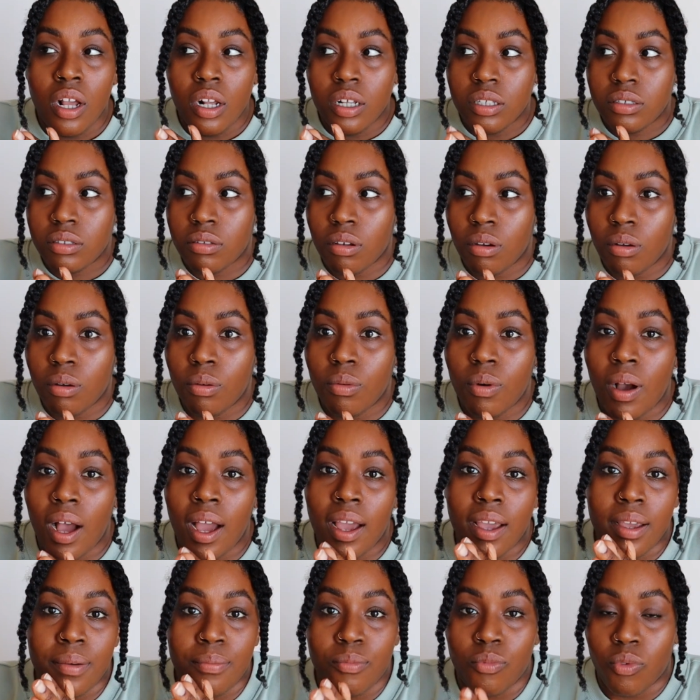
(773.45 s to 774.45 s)
So
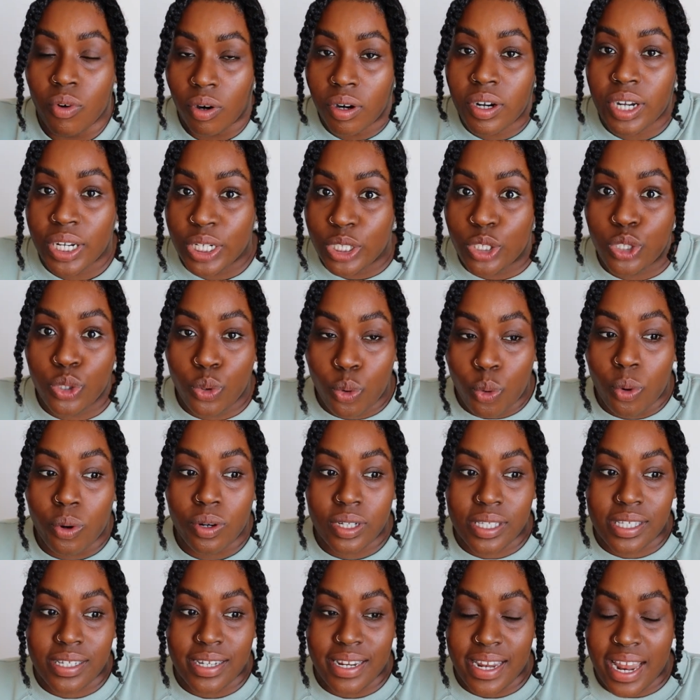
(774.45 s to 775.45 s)
I'm working
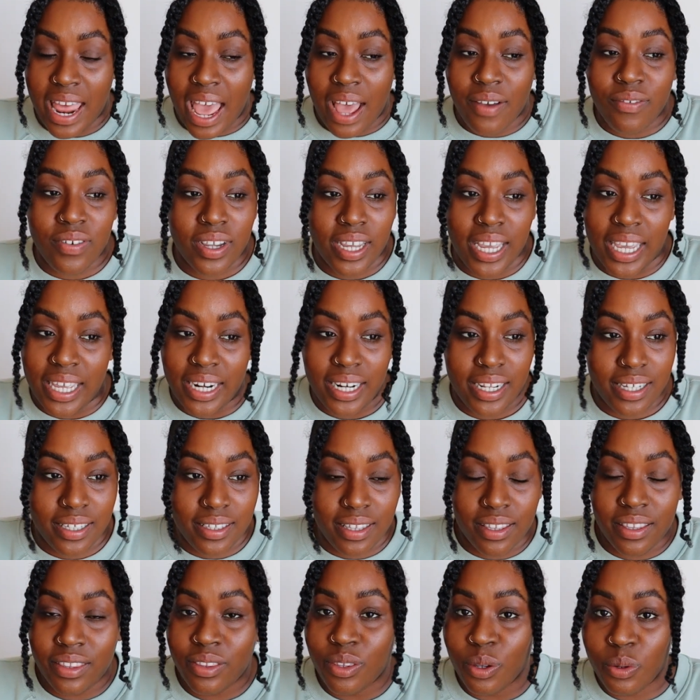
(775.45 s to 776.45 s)
towards
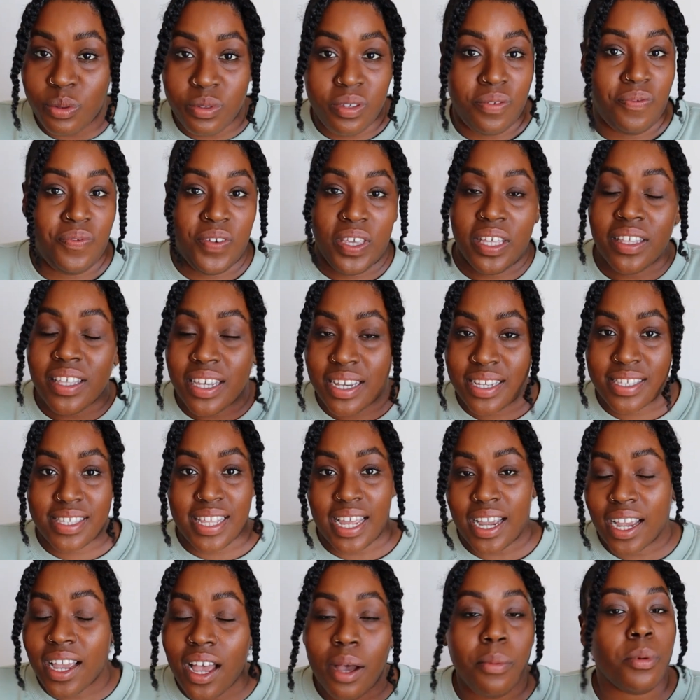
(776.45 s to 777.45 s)
navigating those feelings
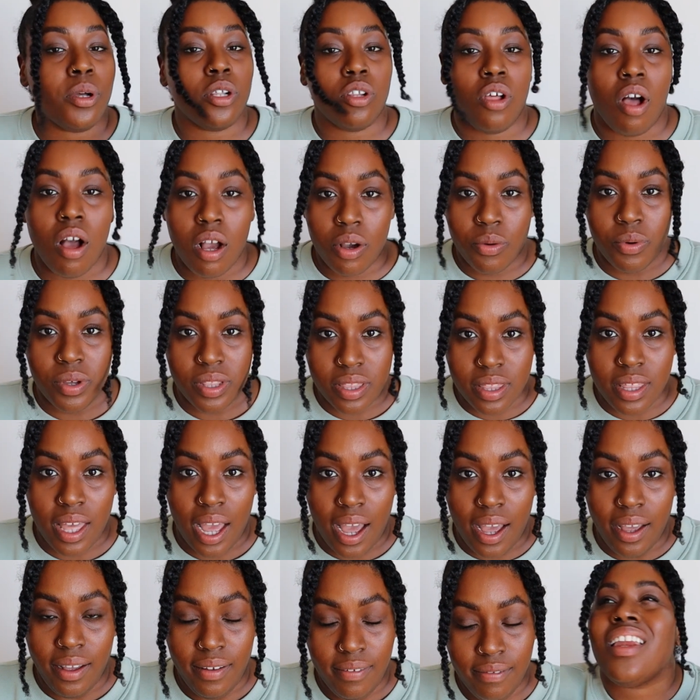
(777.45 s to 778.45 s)
that come along with
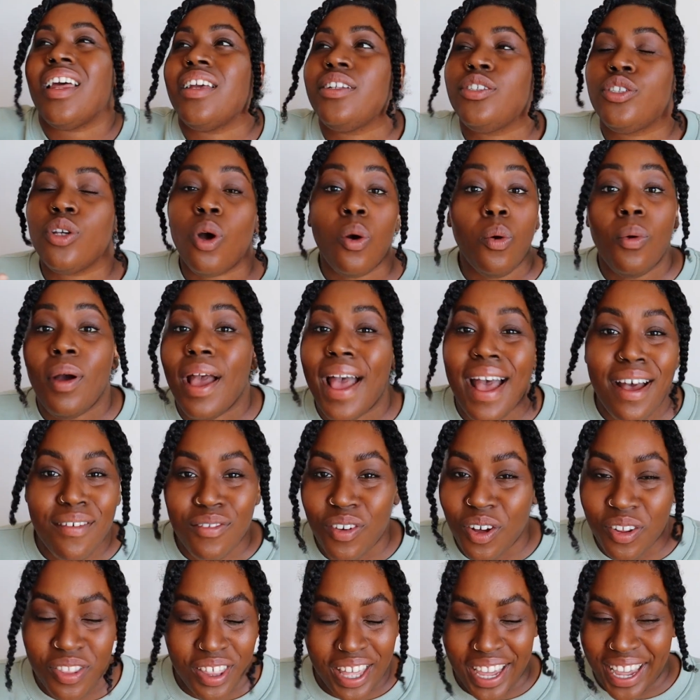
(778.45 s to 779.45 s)
that. And I don't
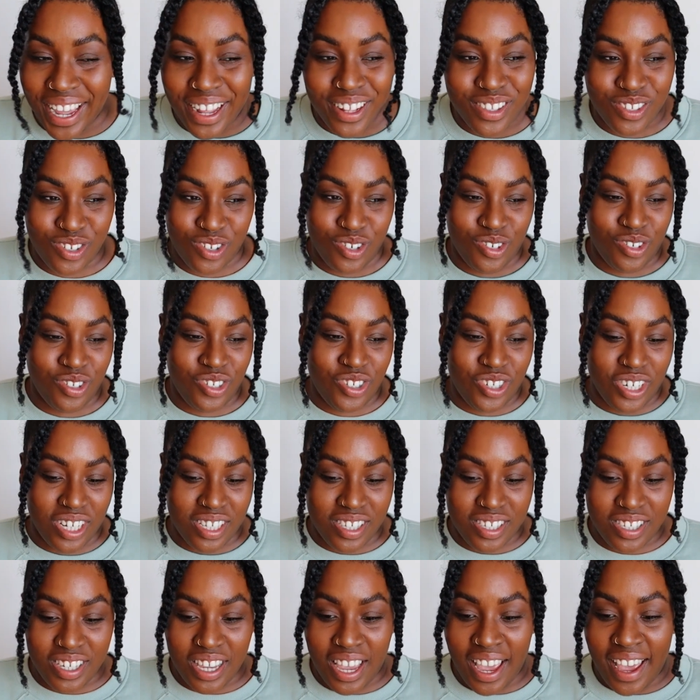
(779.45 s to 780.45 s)
have all the answers
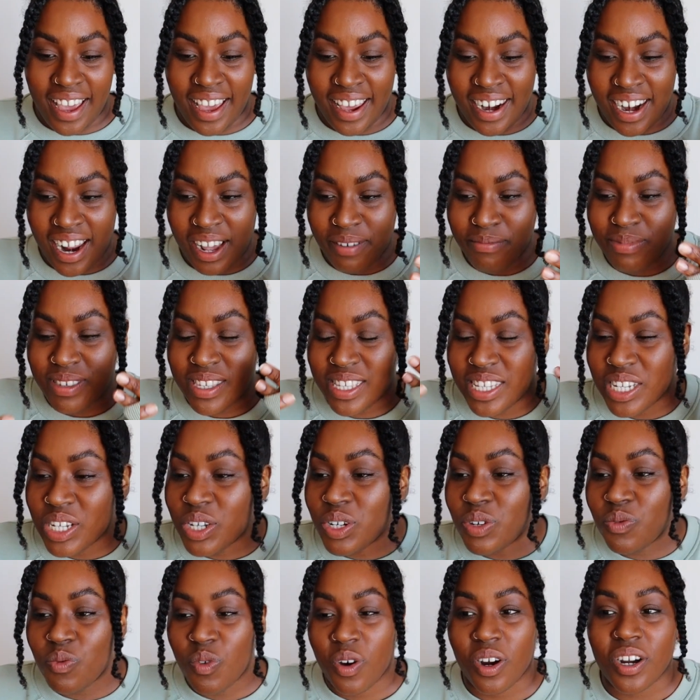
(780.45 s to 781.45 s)
just yet. And I'm
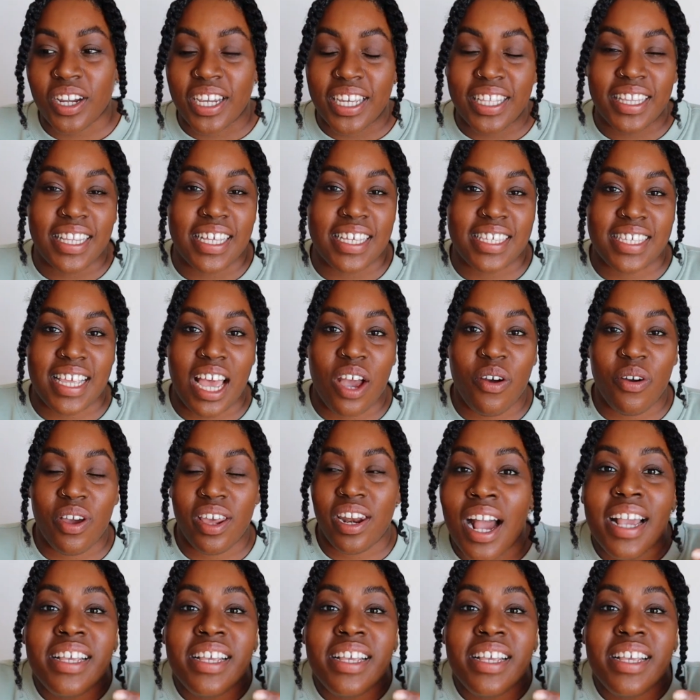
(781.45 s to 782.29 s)
still working this out.